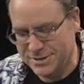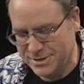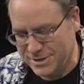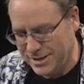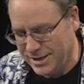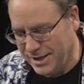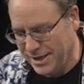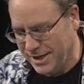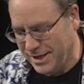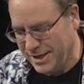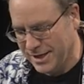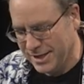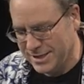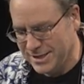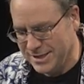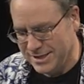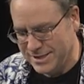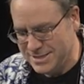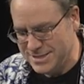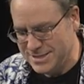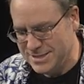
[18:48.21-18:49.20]

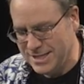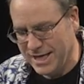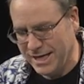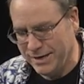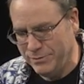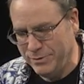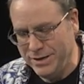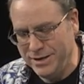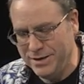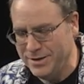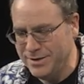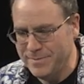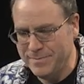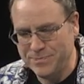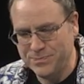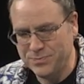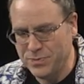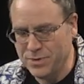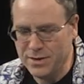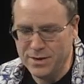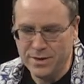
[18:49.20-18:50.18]
Because like we'd
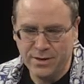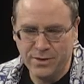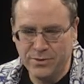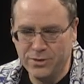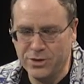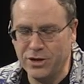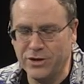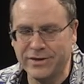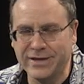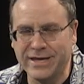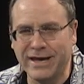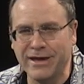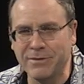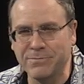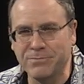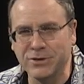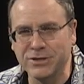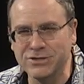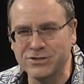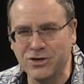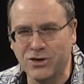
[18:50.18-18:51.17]
go to the comic
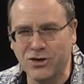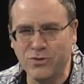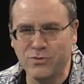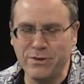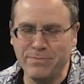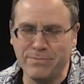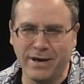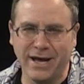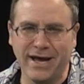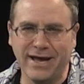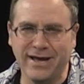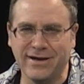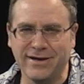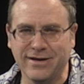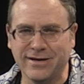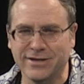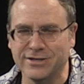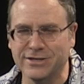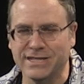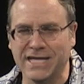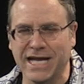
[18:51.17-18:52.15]
book store, we buy
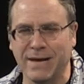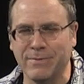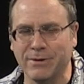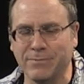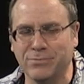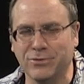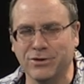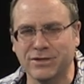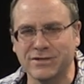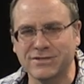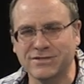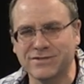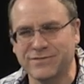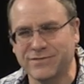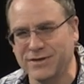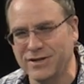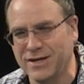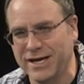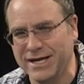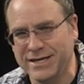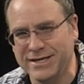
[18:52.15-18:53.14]
100 comic books for
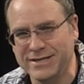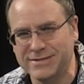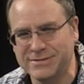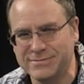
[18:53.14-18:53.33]
like,